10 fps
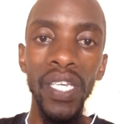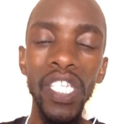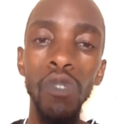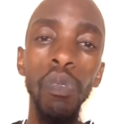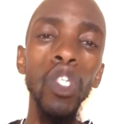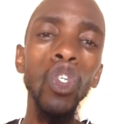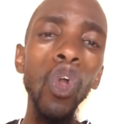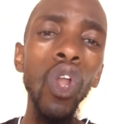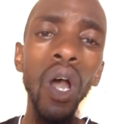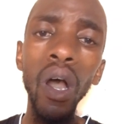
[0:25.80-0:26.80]
It's been
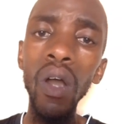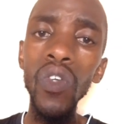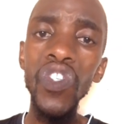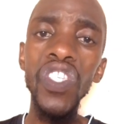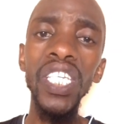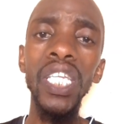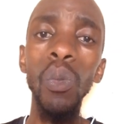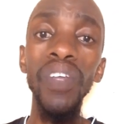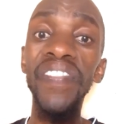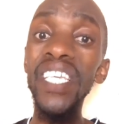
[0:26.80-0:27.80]
too long
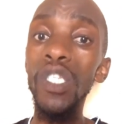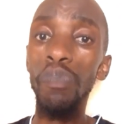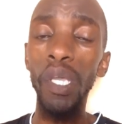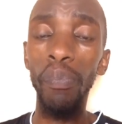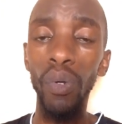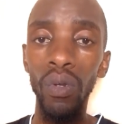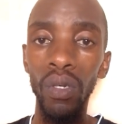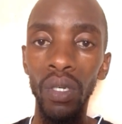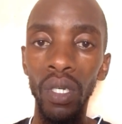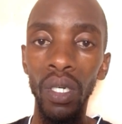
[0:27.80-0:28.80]
sitting with these people.
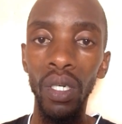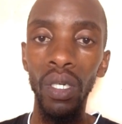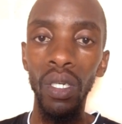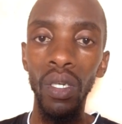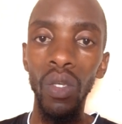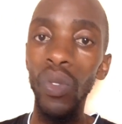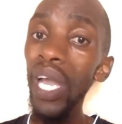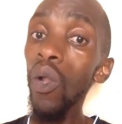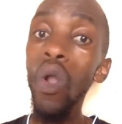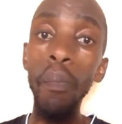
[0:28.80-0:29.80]
We
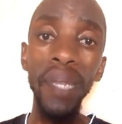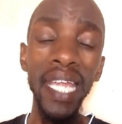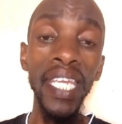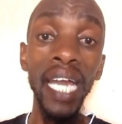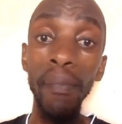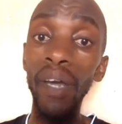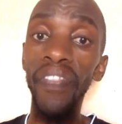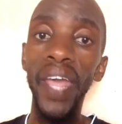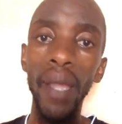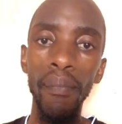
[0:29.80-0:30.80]
are complaining
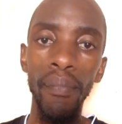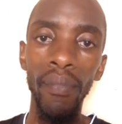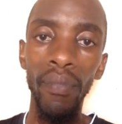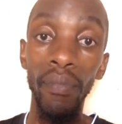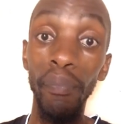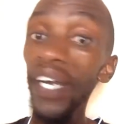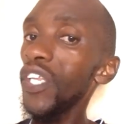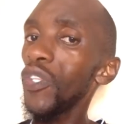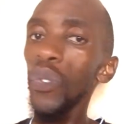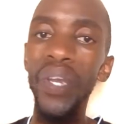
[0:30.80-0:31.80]
about them
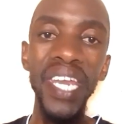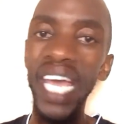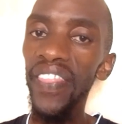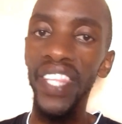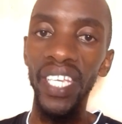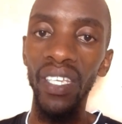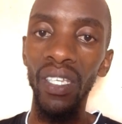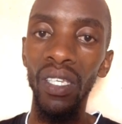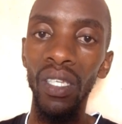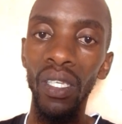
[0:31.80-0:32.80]
but we do nothing
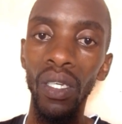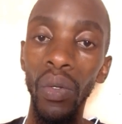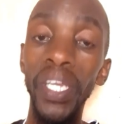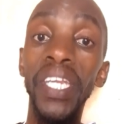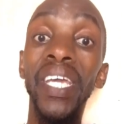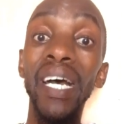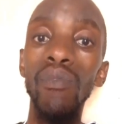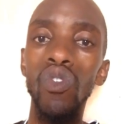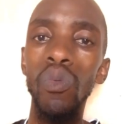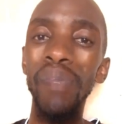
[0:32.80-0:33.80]
when it
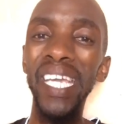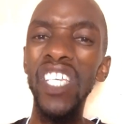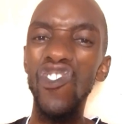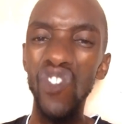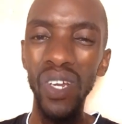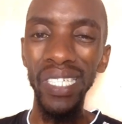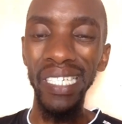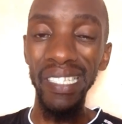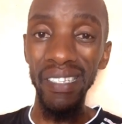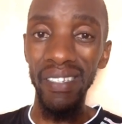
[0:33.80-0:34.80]
comes to make a strong
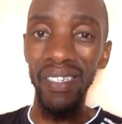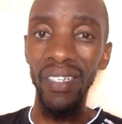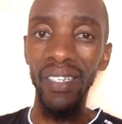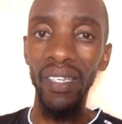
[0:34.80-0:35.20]
decision.